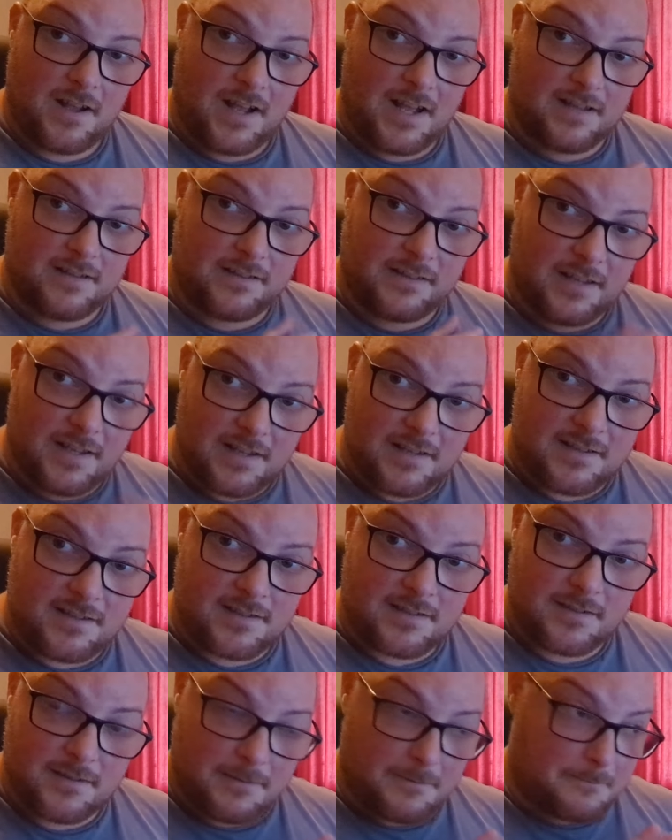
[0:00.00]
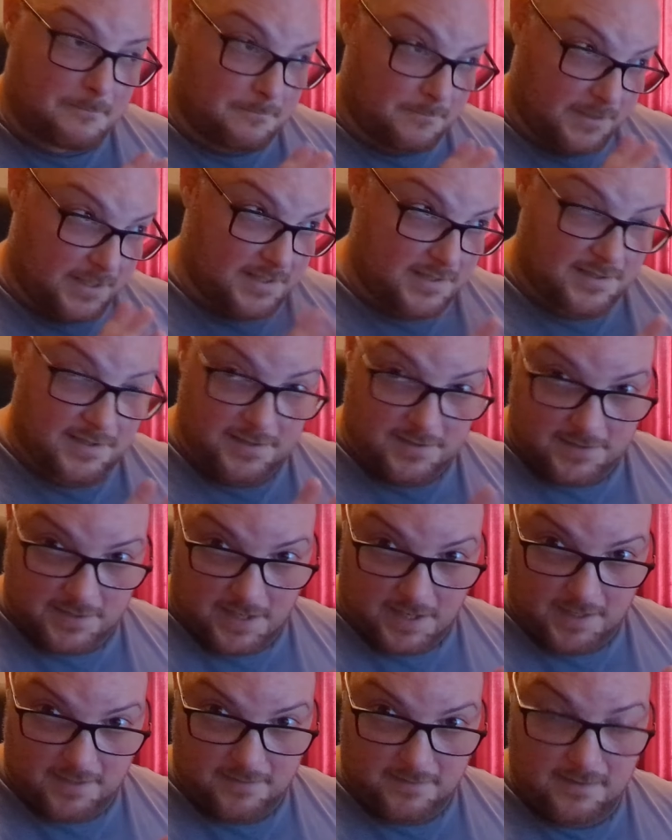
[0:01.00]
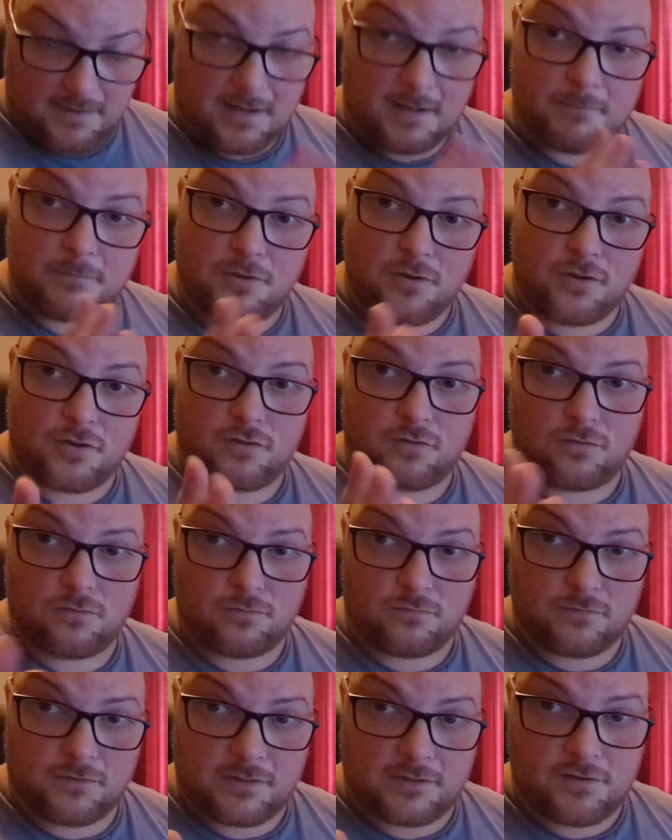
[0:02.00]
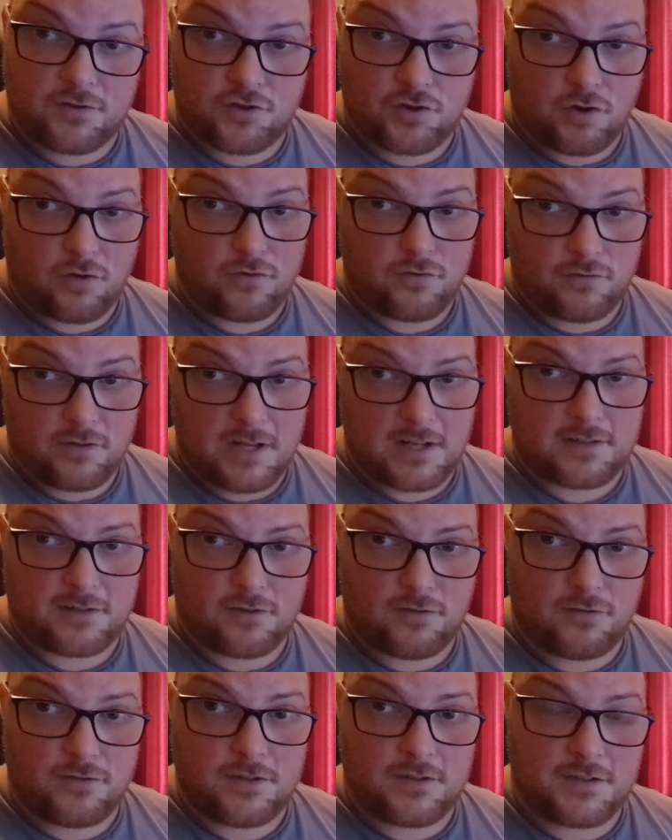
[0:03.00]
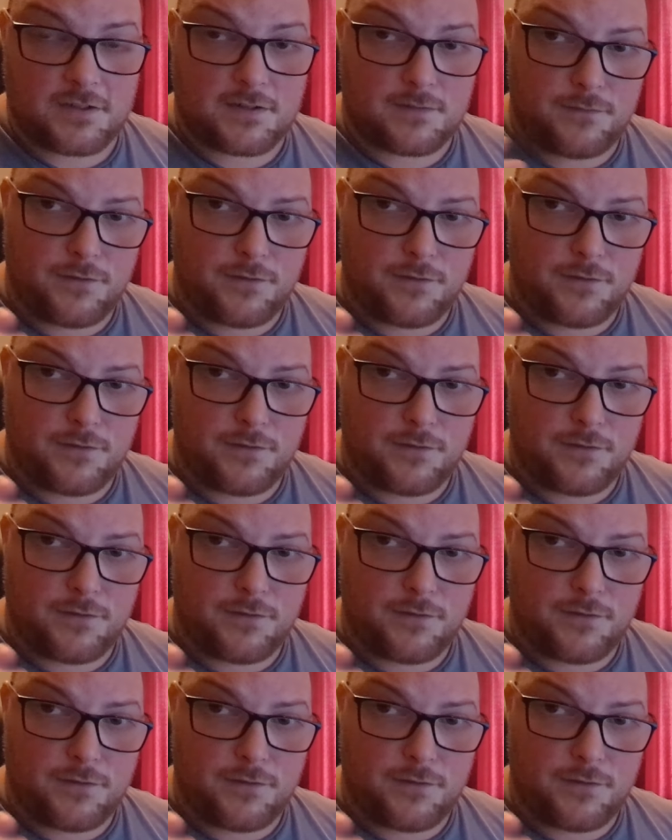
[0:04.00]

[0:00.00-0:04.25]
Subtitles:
And this design, I'm going to show you later on in this